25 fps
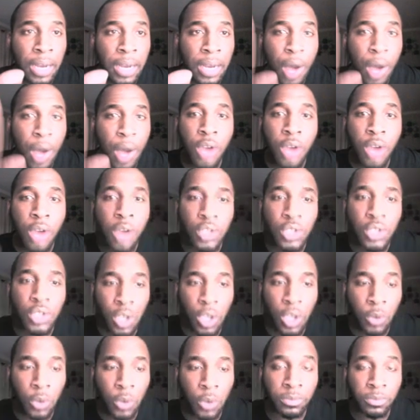
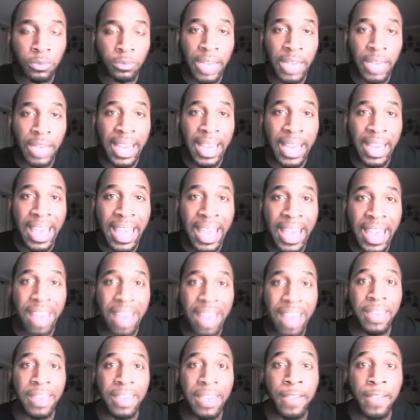Also, I
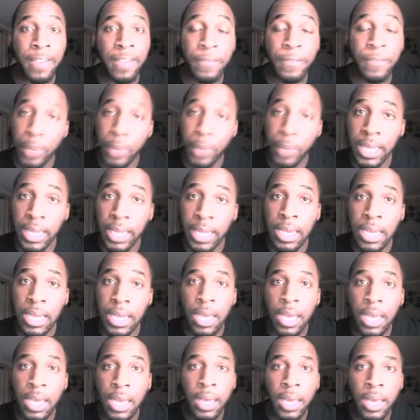have a free
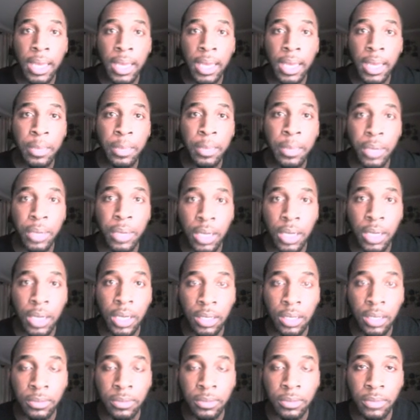ebook.
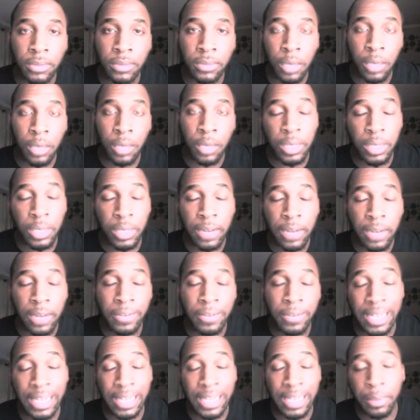Well, not
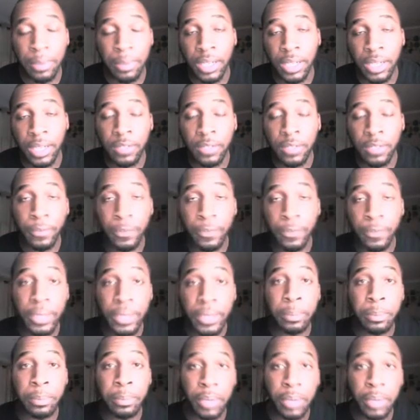free ebook. It's a
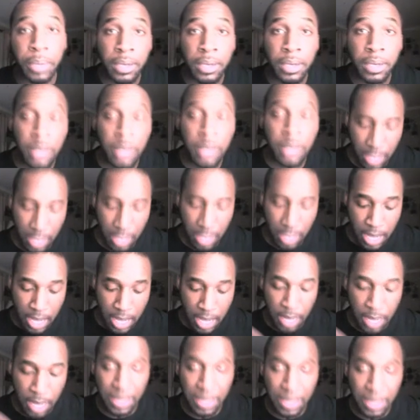free book.
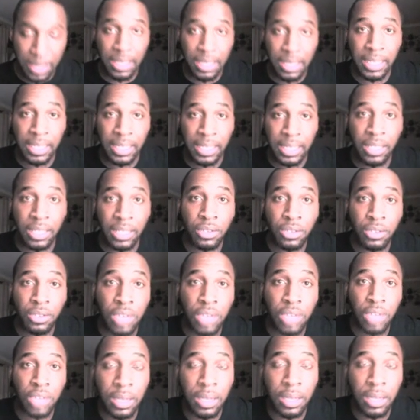In the link
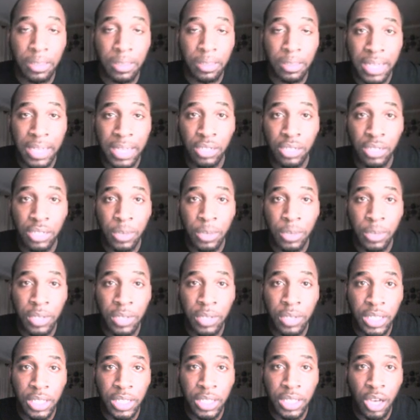in my
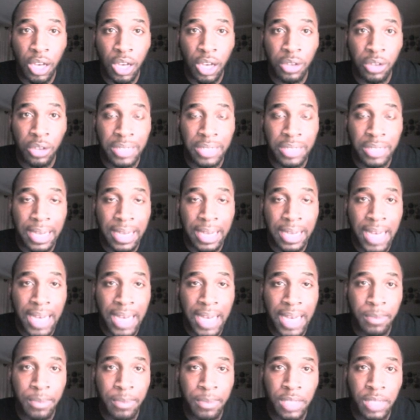description, it's called
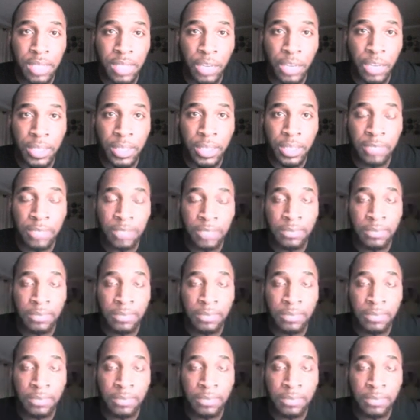.com Secrets.